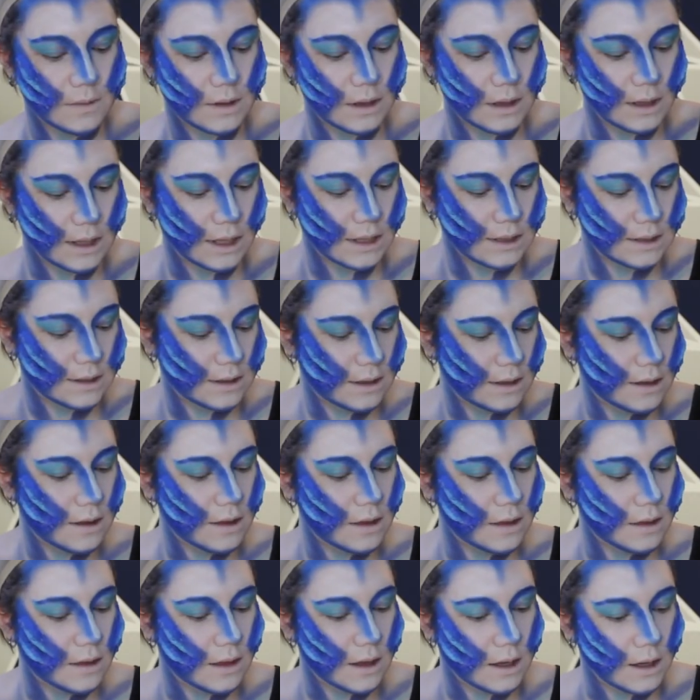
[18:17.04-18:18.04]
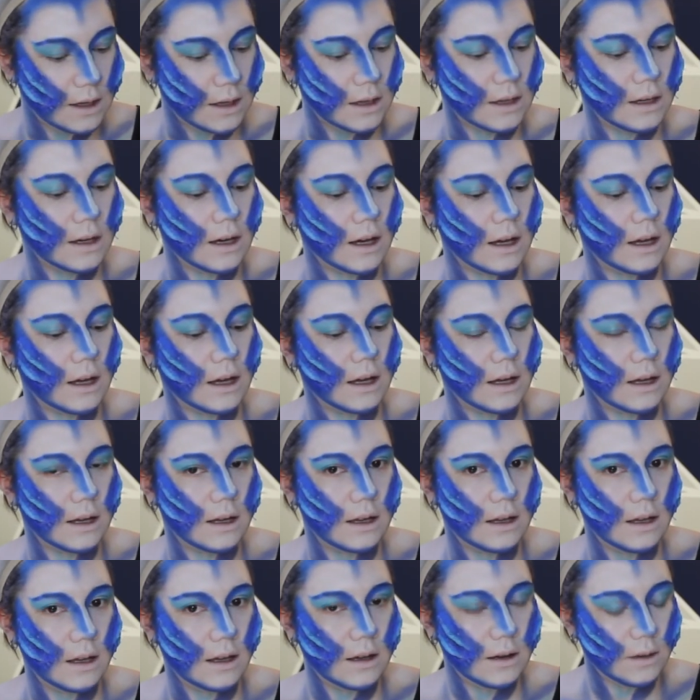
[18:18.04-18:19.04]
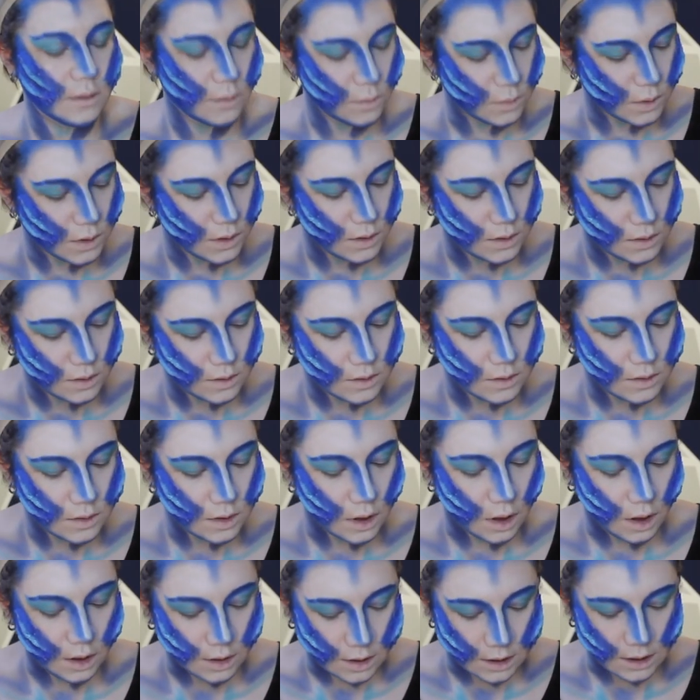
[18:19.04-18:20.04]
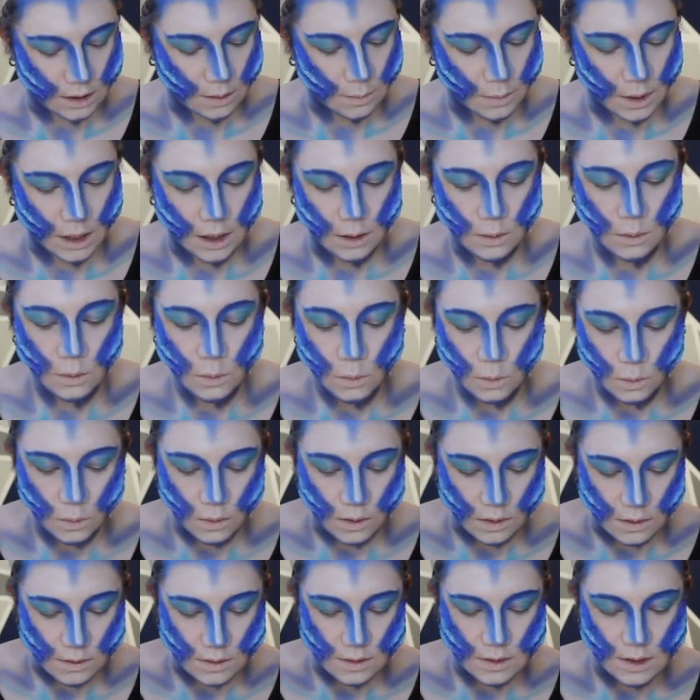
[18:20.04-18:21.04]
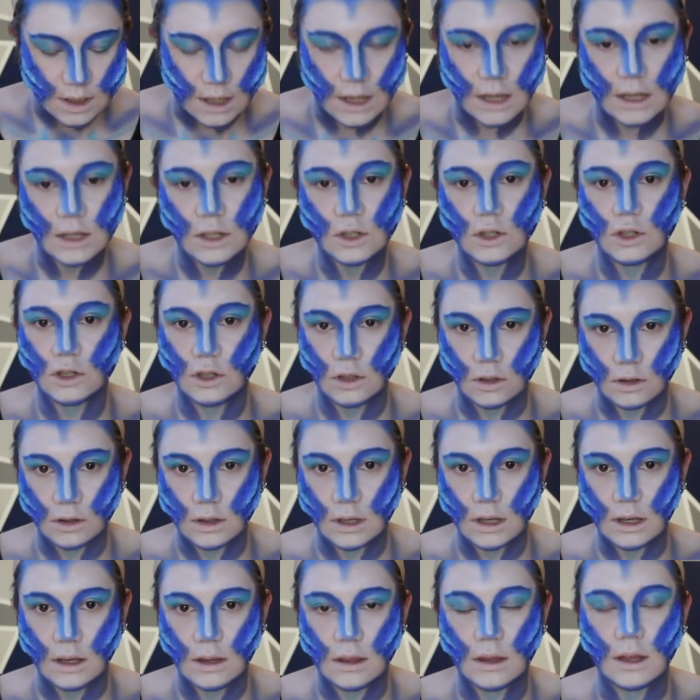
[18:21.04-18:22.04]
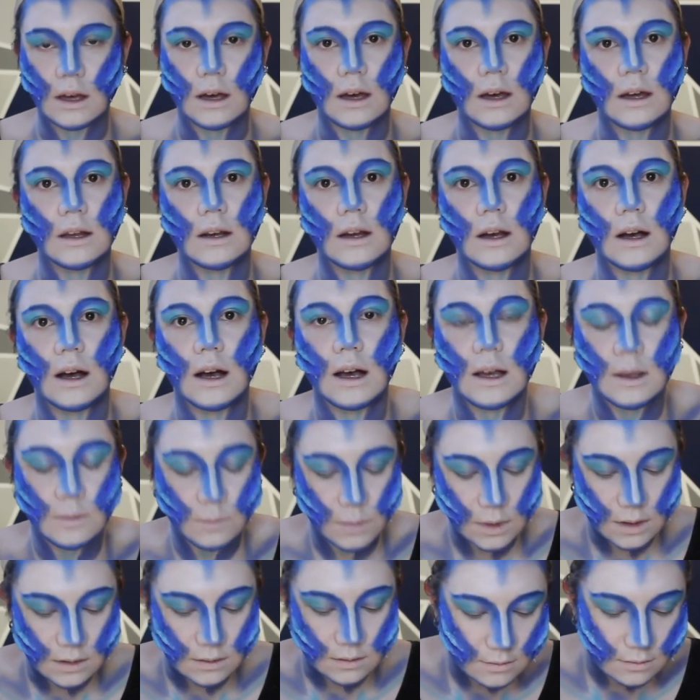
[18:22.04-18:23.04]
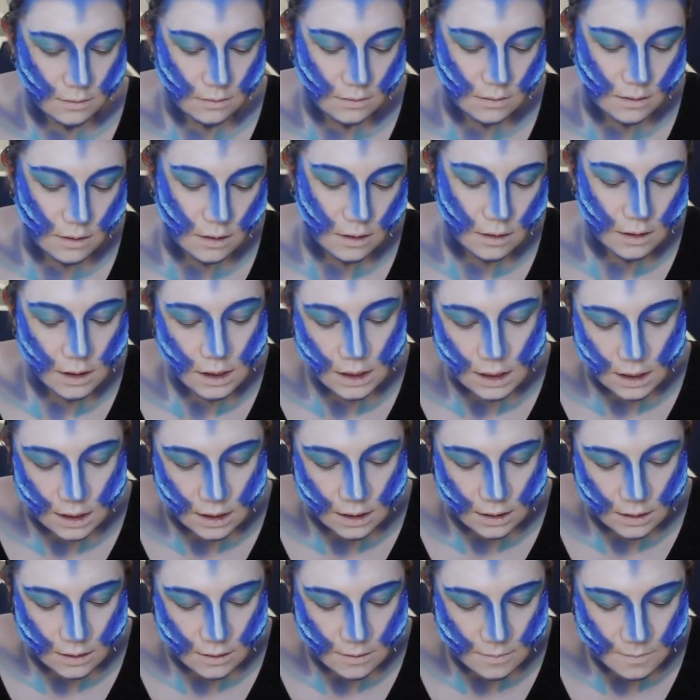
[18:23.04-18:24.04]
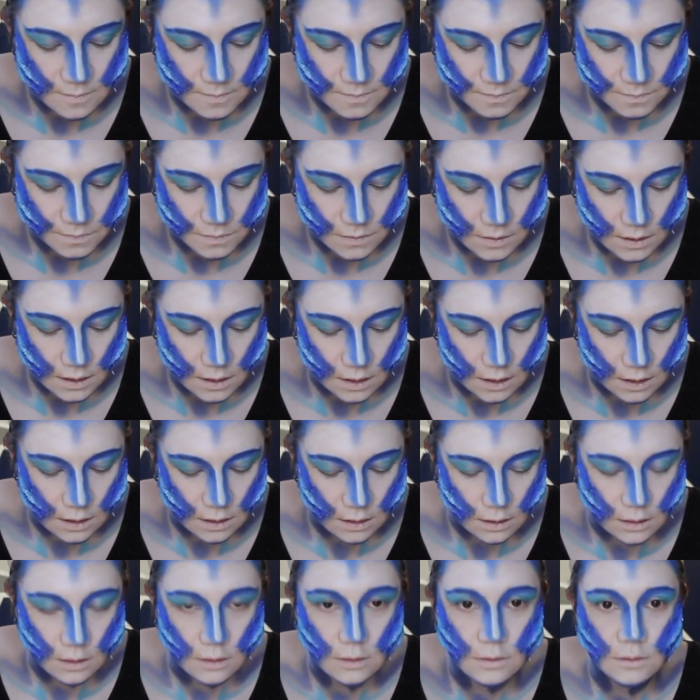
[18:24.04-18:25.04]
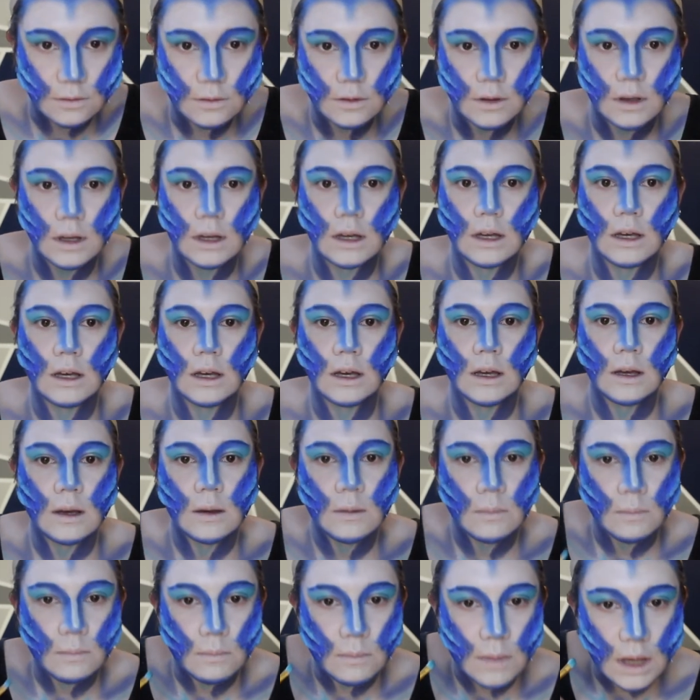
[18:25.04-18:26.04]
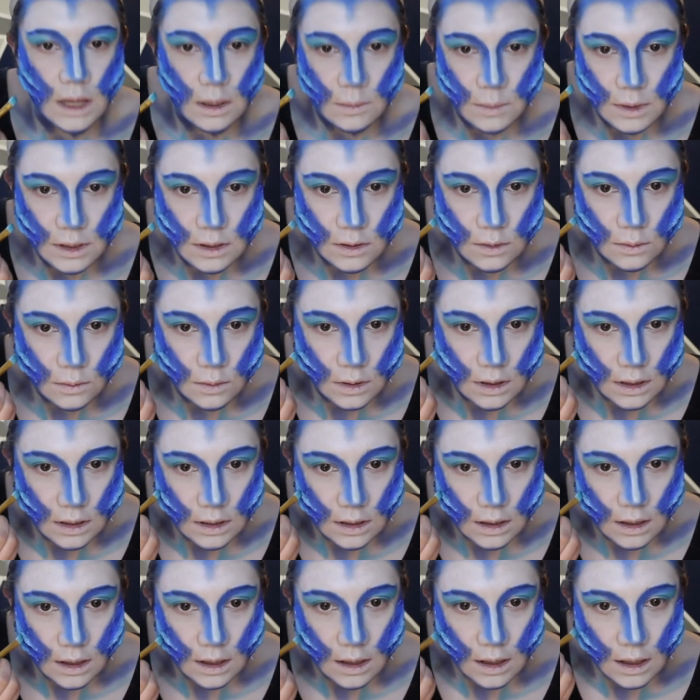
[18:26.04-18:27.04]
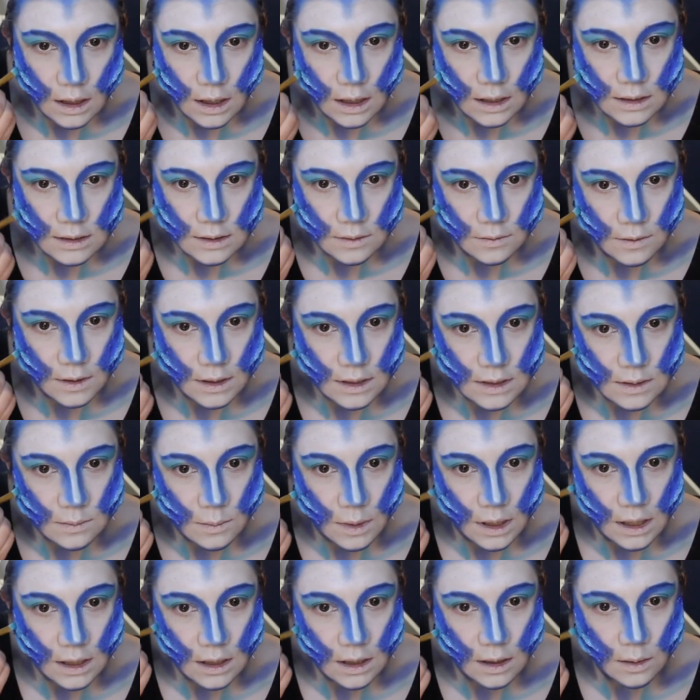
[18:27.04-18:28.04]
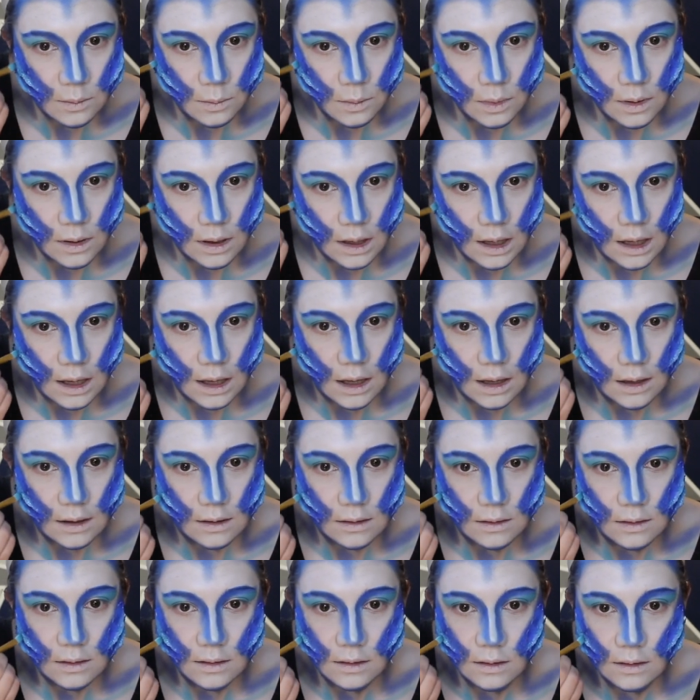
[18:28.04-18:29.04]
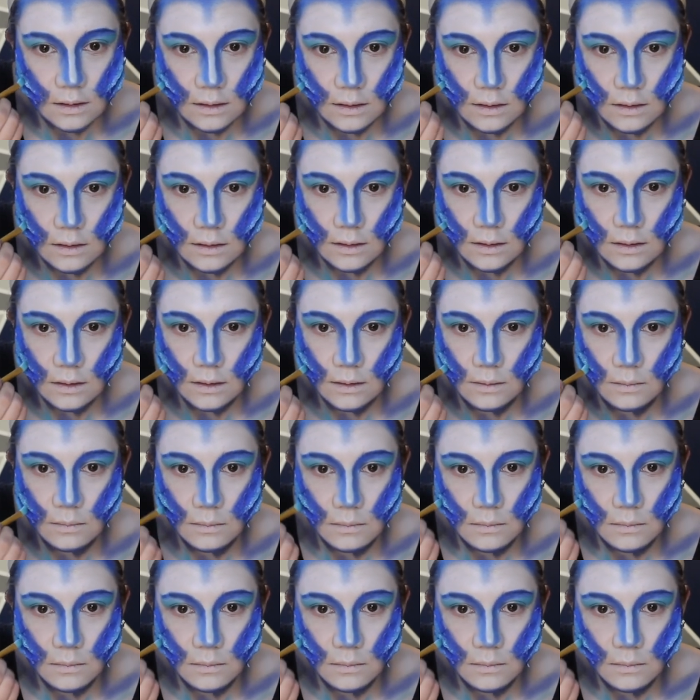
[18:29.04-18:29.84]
Last thing I was talking about was actually that I've been thinking of maybe doing SFX makeup as,